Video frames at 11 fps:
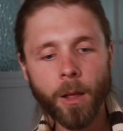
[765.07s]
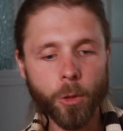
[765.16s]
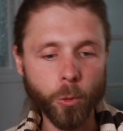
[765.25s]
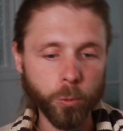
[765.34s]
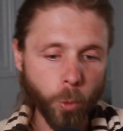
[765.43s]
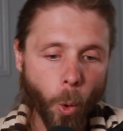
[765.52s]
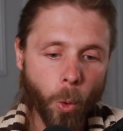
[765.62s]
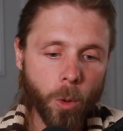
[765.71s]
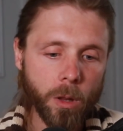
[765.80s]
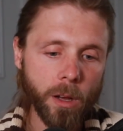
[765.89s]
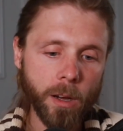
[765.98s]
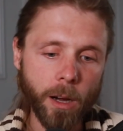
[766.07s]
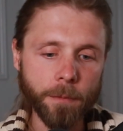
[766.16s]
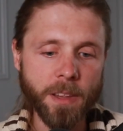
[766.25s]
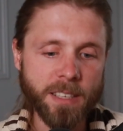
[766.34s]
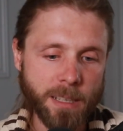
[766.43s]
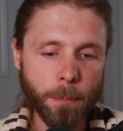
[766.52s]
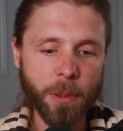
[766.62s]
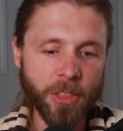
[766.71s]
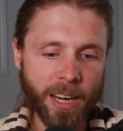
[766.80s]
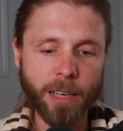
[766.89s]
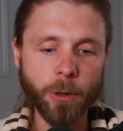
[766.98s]
The role of the
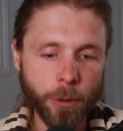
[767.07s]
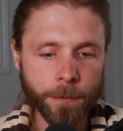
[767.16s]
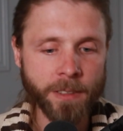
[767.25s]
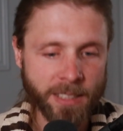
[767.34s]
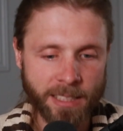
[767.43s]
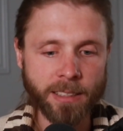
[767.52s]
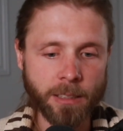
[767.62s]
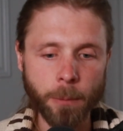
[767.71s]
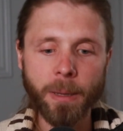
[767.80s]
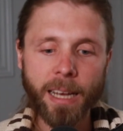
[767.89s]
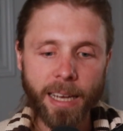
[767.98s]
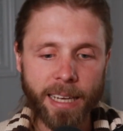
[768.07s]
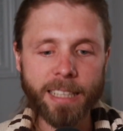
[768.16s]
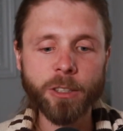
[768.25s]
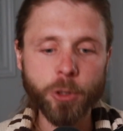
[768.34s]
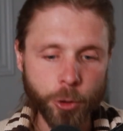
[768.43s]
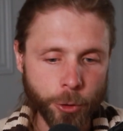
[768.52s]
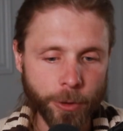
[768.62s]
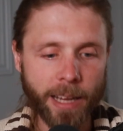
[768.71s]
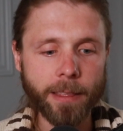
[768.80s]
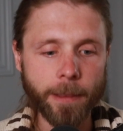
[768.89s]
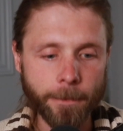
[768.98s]
sympathetic nervous system is to
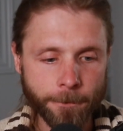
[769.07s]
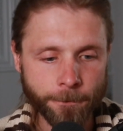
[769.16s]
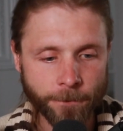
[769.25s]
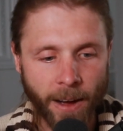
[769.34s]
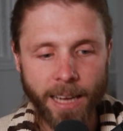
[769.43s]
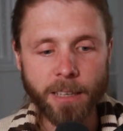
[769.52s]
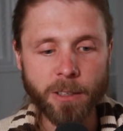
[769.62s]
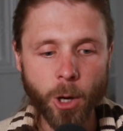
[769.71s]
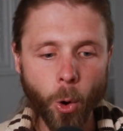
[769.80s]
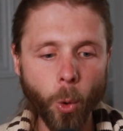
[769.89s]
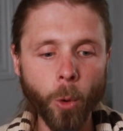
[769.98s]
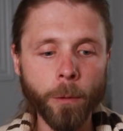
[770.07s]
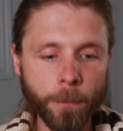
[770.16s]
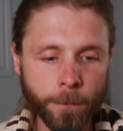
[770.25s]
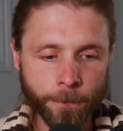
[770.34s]
create the fight or